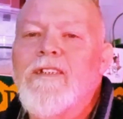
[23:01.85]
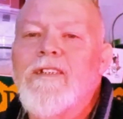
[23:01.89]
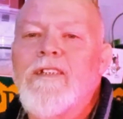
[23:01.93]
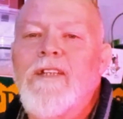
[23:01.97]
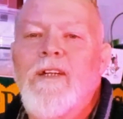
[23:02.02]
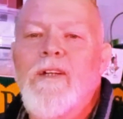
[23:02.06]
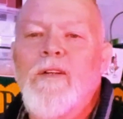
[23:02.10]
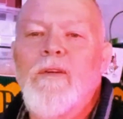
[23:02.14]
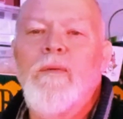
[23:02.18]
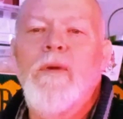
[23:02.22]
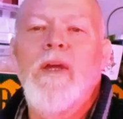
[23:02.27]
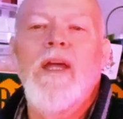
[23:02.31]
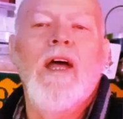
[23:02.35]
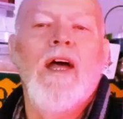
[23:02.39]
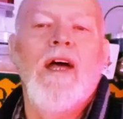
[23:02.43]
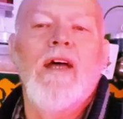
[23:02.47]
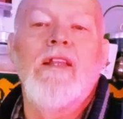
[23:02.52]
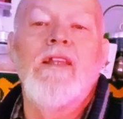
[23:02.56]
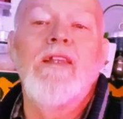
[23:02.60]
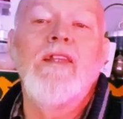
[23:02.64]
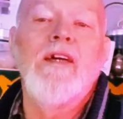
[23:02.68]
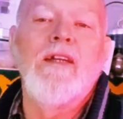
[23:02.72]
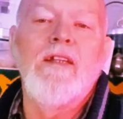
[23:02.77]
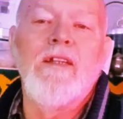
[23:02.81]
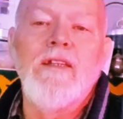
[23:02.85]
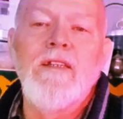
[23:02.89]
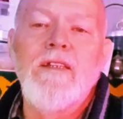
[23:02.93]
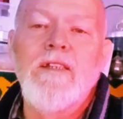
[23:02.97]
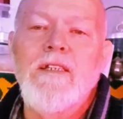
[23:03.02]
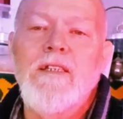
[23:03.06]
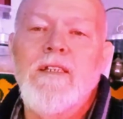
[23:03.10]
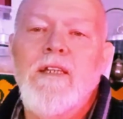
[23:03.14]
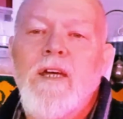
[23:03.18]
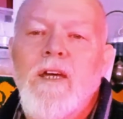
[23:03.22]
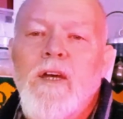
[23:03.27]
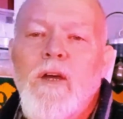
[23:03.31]
So we had
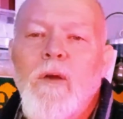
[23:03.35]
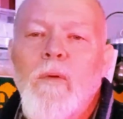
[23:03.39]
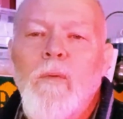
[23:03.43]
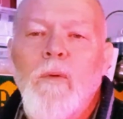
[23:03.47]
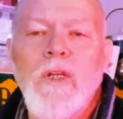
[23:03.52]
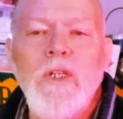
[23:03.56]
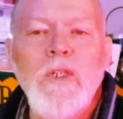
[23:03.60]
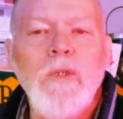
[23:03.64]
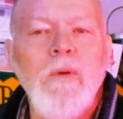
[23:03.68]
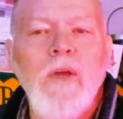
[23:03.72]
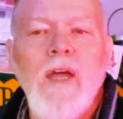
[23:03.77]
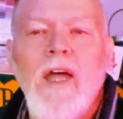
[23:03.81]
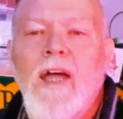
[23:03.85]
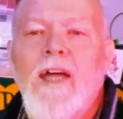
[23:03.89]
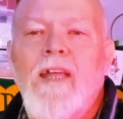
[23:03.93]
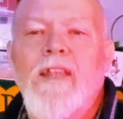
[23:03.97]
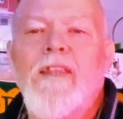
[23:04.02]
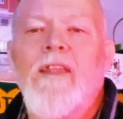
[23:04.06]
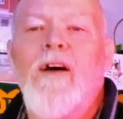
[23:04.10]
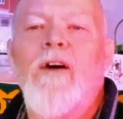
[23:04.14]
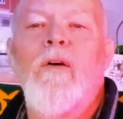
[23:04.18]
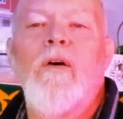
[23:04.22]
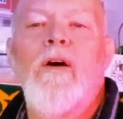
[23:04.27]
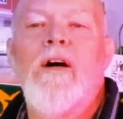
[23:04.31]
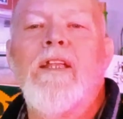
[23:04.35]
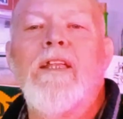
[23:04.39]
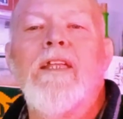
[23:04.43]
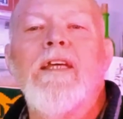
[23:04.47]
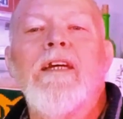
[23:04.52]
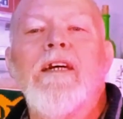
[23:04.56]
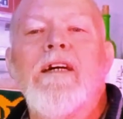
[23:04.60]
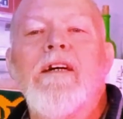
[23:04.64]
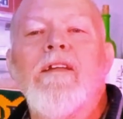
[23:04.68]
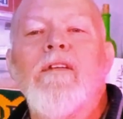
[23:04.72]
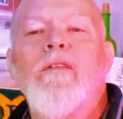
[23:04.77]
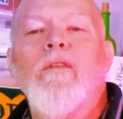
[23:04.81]
tins which we had no
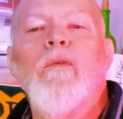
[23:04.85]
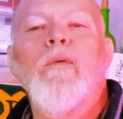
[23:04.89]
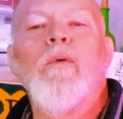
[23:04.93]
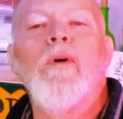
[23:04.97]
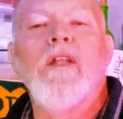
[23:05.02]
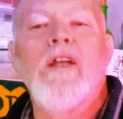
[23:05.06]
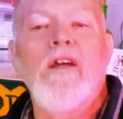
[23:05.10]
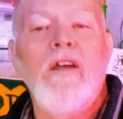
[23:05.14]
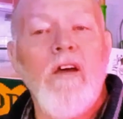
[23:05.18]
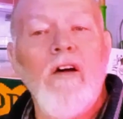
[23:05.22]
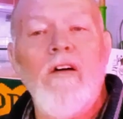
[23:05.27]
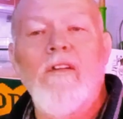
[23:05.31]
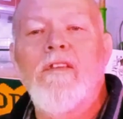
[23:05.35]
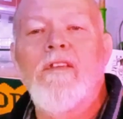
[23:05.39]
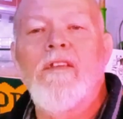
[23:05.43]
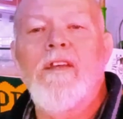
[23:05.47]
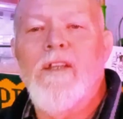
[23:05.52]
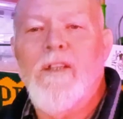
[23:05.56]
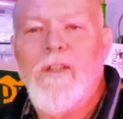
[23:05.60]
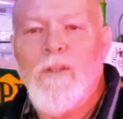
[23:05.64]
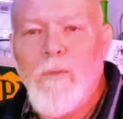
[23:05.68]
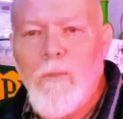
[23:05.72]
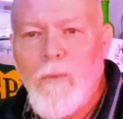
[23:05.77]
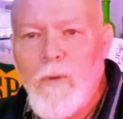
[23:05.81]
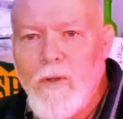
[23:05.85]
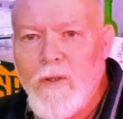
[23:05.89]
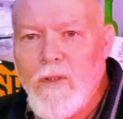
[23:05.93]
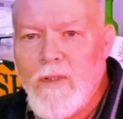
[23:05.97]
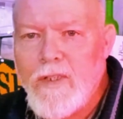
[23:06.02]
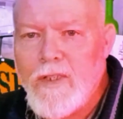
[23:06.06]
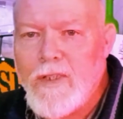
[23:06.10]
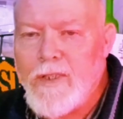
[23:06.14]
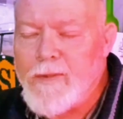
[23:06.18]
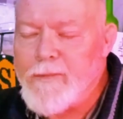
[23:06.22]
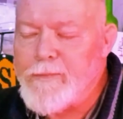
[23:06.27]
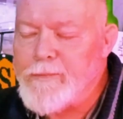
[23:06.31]
idea what the content
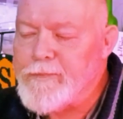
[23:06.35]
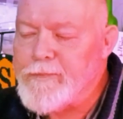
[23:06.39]
was.